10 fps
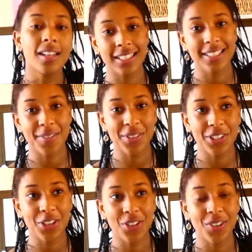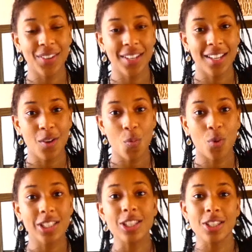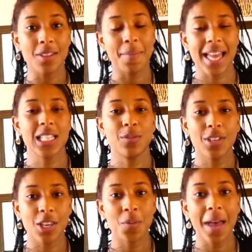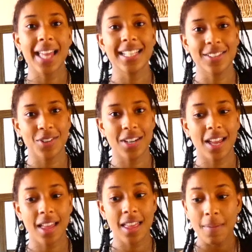Someone who wants the best for you and is gonna